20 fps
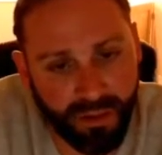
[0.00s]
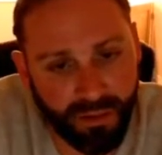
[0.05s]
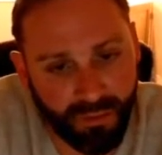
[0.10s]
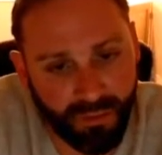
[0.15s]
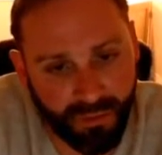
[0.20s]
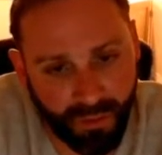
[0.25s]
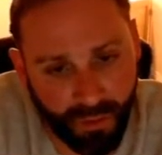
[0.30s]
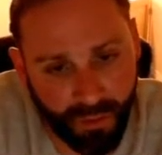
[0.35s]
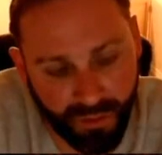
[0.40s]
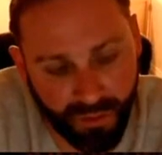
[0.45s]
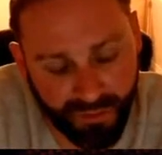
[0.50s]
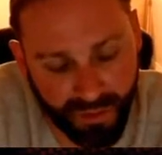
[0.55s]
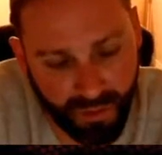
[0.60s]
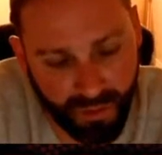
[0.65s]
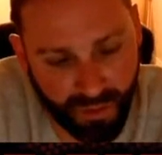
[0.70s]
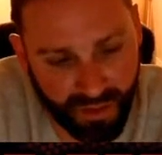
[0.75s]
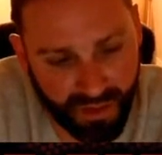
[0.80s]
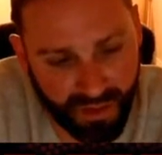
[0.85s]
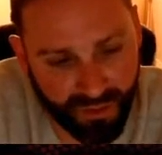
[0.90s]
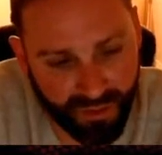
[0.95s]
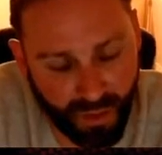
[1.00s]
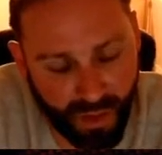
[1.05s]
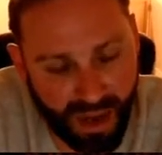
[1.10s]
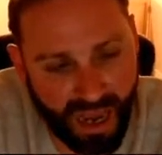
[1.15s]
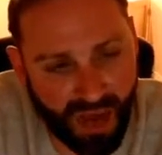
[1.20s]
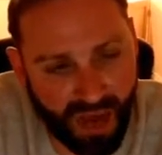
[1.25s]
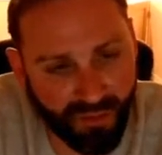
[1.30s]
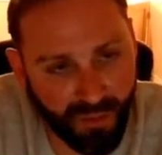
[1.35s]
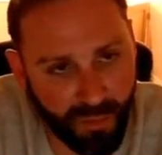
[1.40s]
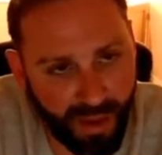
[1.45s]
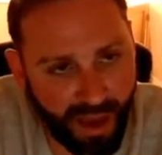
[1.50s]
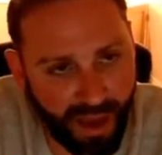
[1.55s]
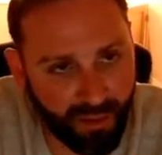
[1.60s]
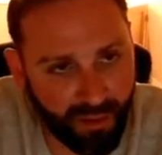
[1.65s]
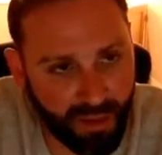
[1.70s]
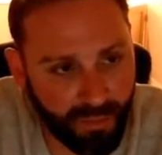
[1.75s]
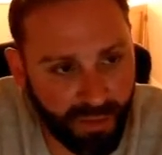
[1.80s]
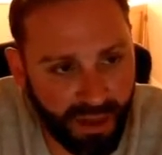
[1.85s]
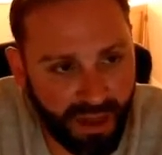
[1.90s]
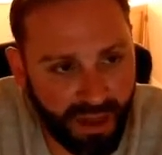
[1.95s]
So if you have a
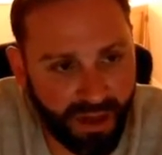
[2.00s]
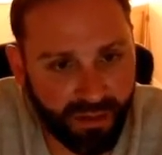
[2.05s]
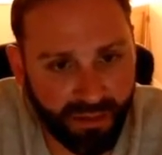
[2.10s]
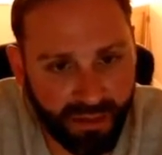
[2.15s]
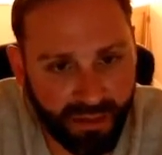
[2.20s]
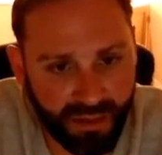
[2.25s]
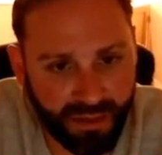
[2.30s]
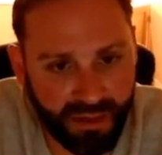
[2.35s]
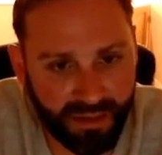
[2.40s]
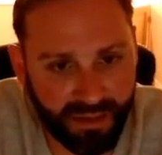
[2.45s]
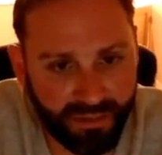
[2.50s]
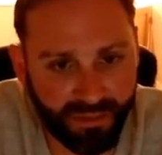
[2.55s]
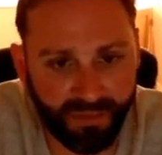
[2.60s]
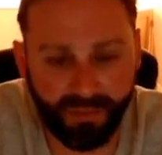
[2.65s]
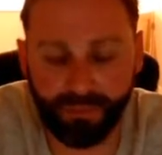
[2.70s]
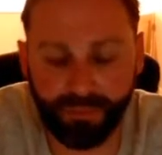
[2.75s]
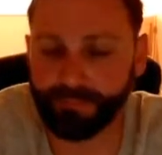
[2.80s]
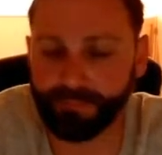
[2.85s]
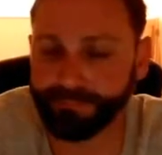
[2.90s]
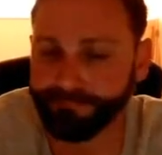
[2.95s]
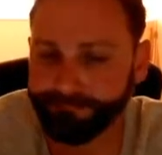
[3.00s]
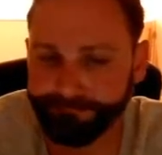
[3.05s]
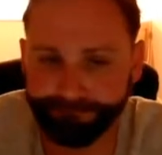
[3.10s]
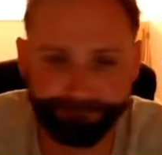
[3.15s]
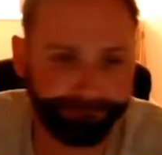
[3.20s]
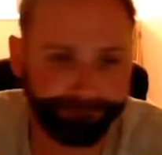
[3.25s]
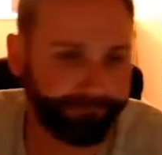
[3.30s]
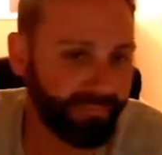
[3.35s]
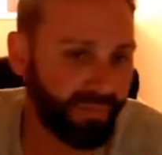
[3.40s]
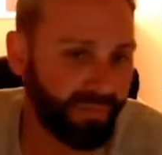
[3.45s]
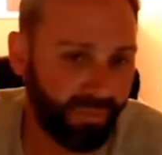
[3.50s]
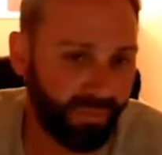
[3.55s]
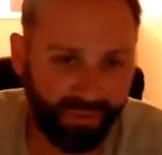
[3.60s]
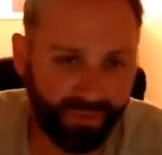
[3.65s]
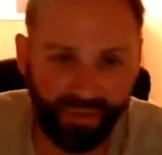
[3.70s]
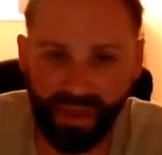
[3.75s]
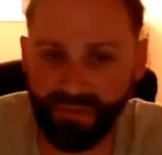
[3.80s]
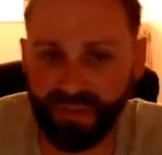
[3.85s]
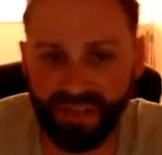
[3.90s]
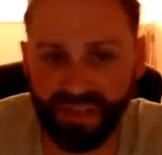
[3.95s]
battery pack
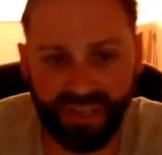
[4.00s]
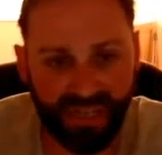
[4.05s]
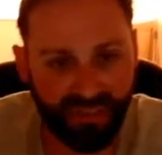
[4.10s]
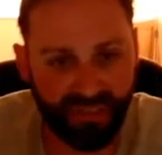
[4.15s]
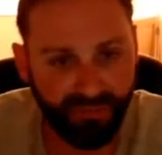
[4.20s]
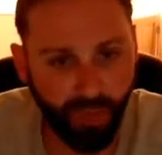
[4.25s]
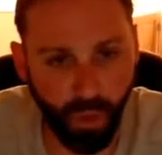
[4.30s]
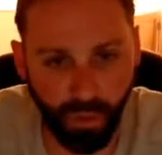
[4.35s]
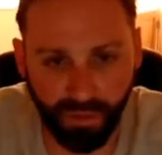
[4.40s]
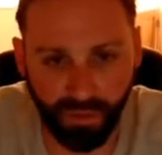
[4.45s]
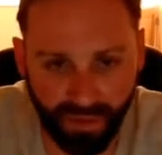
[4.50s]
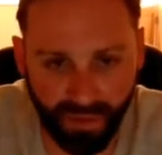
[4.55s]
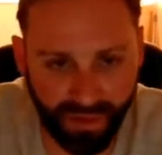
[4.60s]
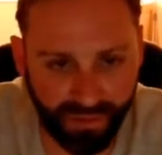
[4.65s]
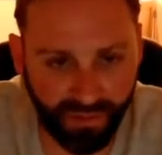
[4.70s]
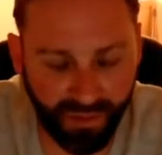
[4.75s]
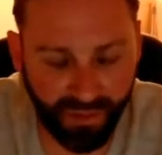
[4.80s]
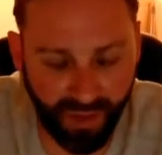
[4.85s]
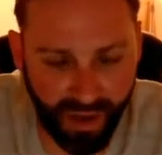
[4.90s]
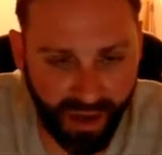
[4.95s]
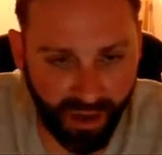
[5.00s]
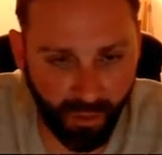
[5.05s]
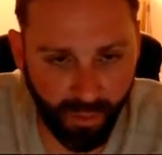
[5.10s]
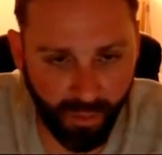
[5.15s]
17 volts, let's say,